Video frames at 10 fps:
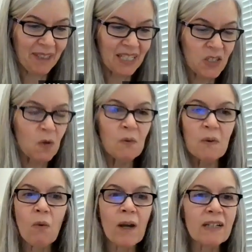So
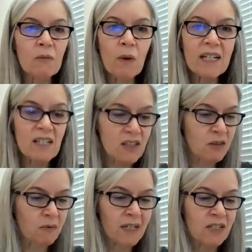what is
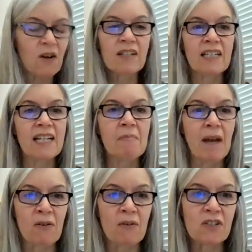Three Dog Night
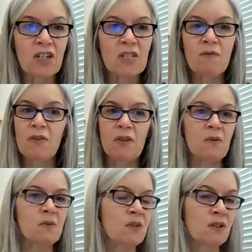about, just for
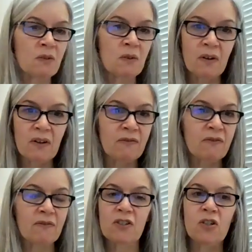those who are
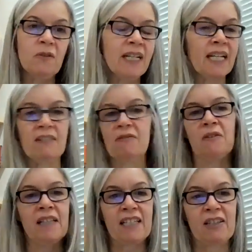tuning in
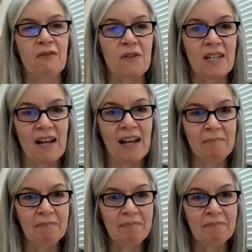for like the first time?